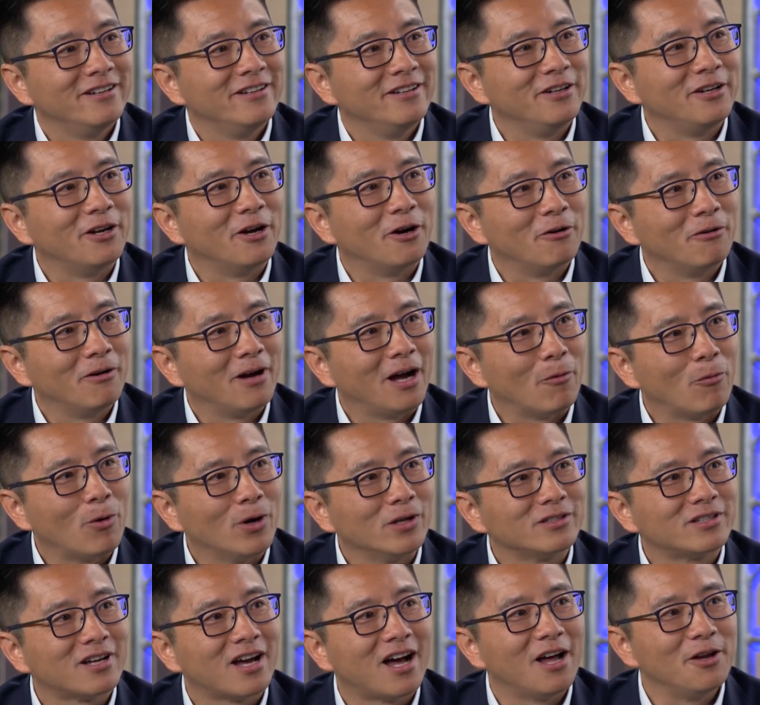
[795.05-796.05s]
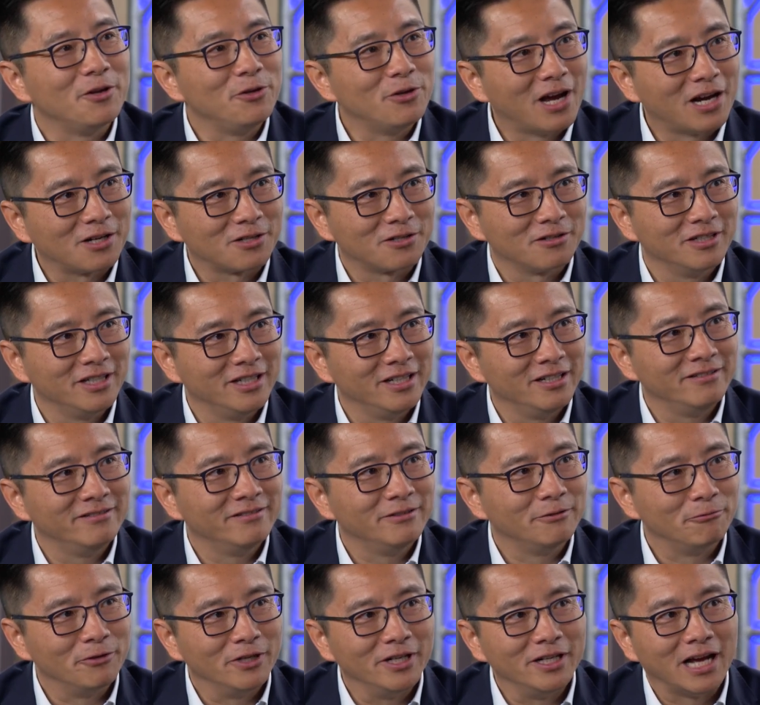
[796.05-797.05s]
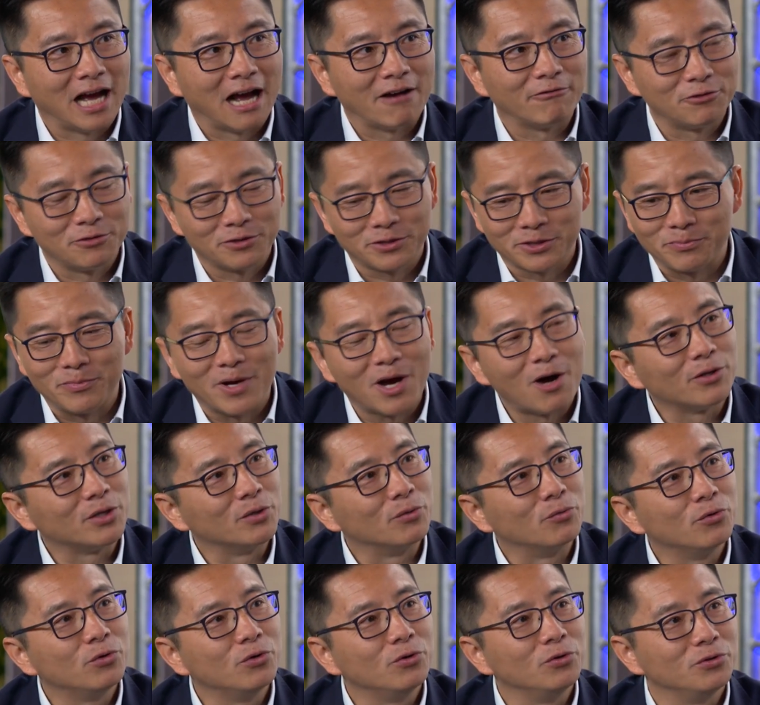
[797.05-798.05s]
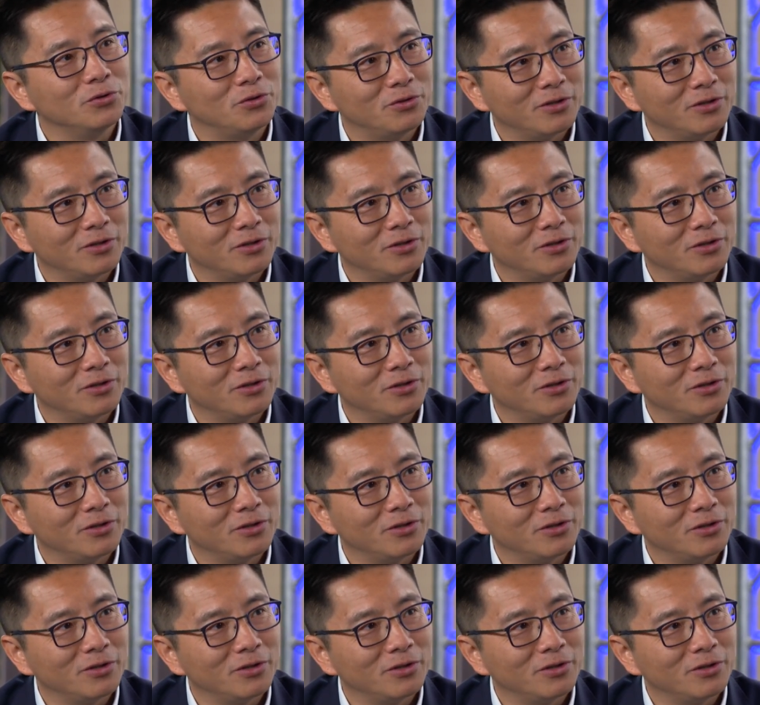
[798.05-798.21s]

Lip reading: at one time you actually really have to smell the wound